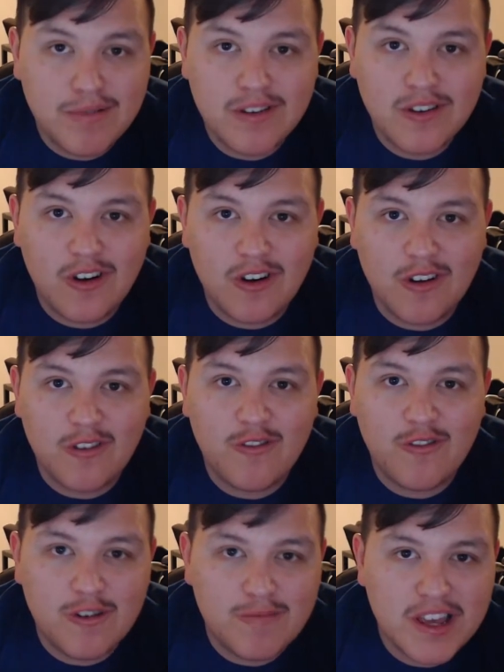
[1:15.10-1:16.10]
called
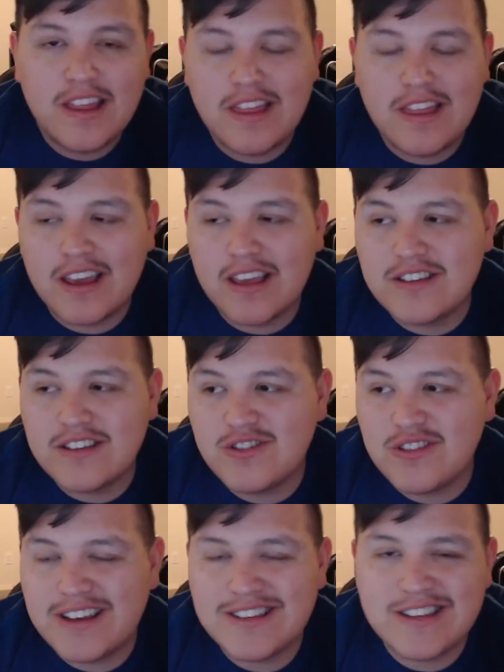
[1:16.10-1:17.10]
Filmic that gets
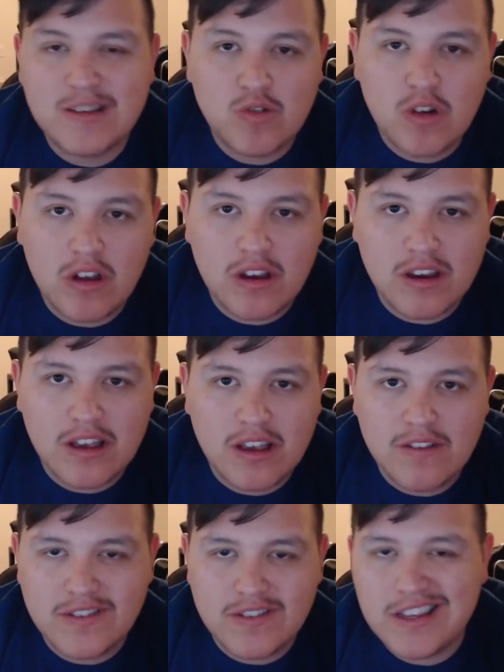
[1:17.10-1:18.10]
you that same quality
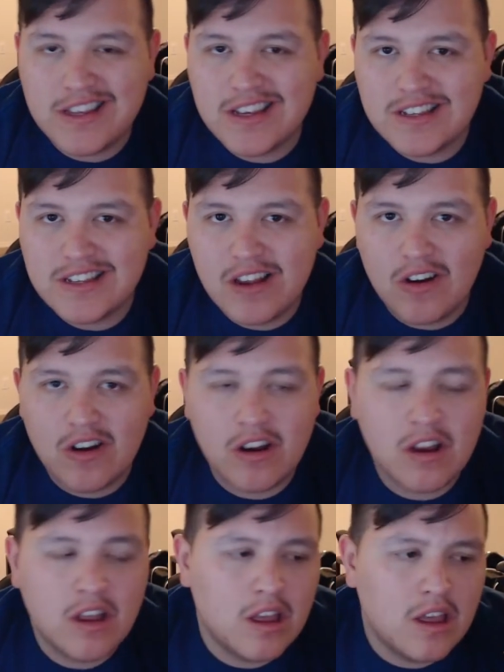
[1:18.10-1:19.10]
of a DSLR.
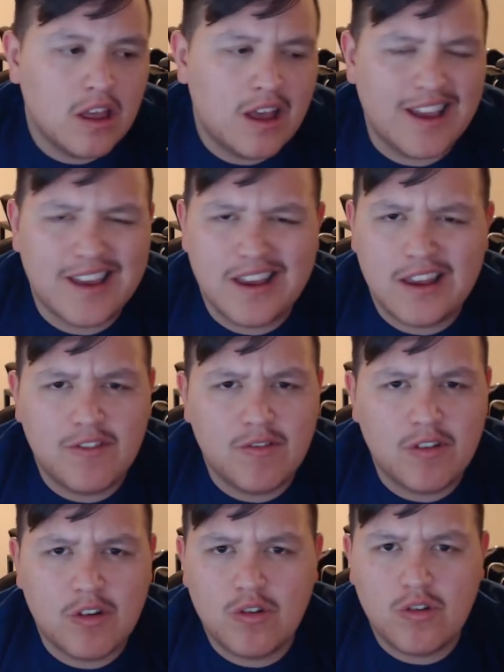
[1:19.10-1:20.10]
I can even
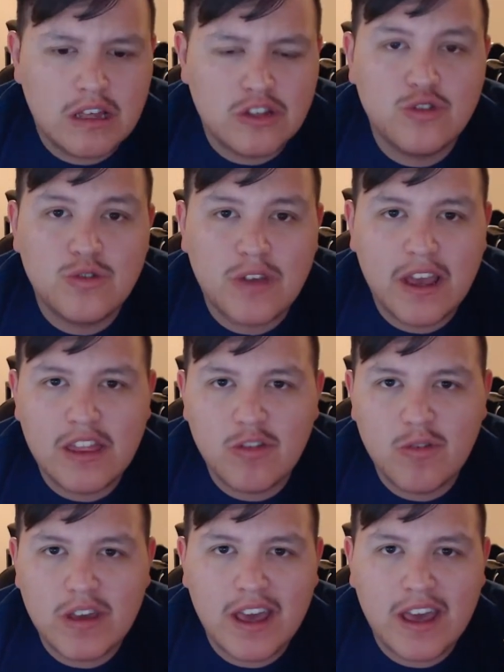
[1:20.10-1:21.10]
record in 2K,
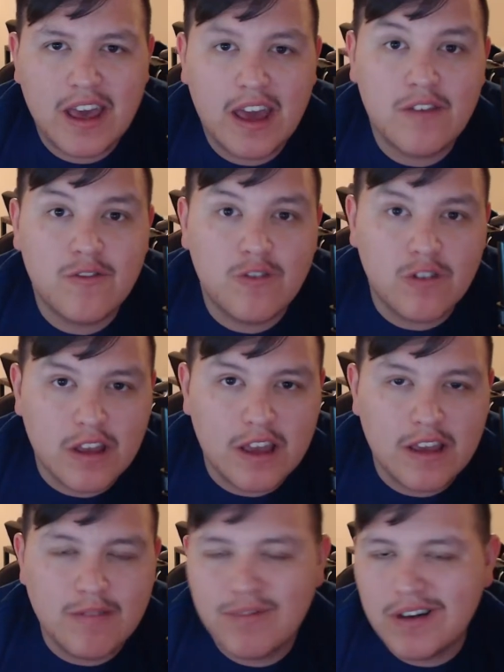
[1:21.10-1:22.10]
3K, and
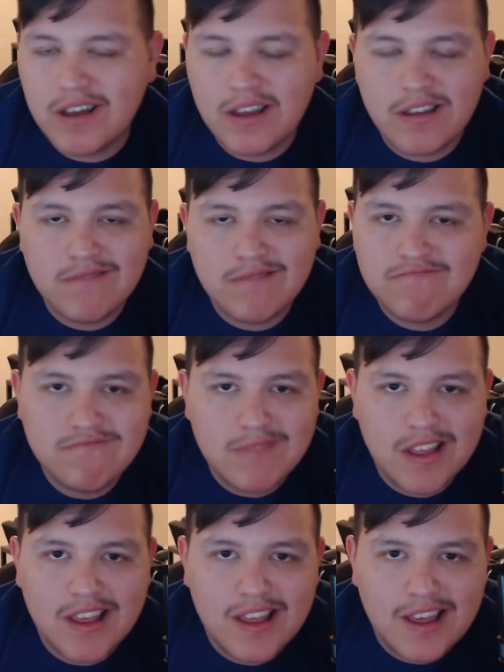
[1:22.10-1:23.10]
4K, but
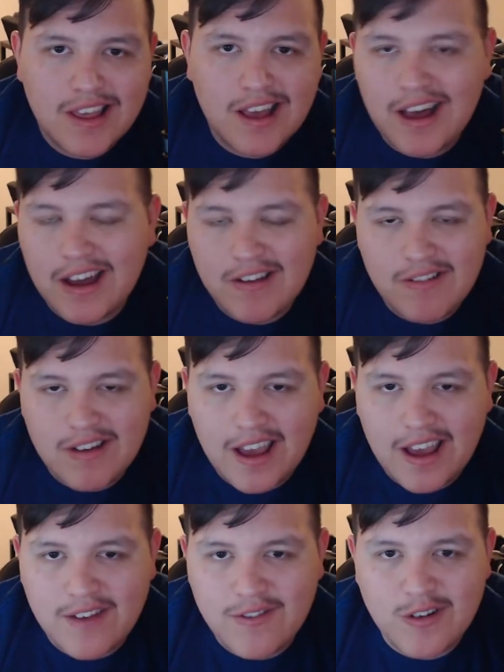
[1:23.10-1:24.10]
I don't
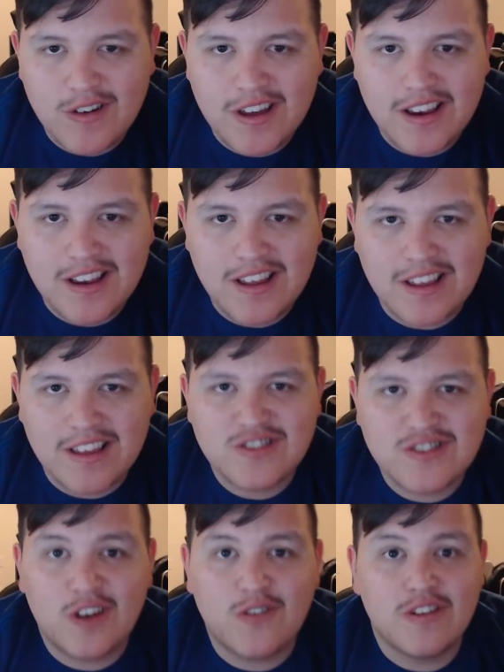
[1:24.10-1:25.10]
have no editing
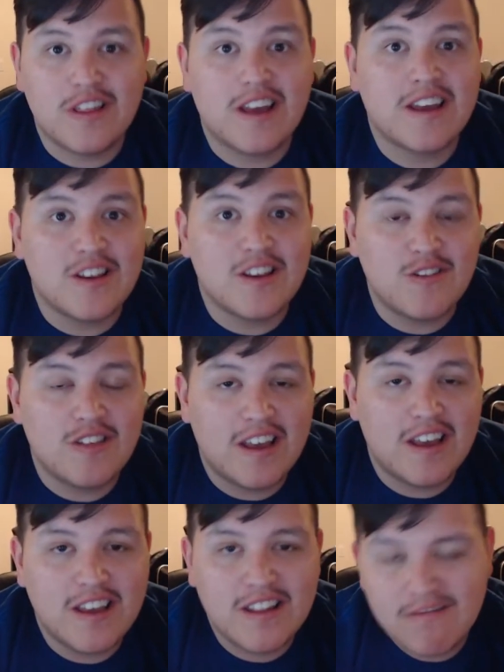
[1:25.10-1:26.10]
software that can do that yet.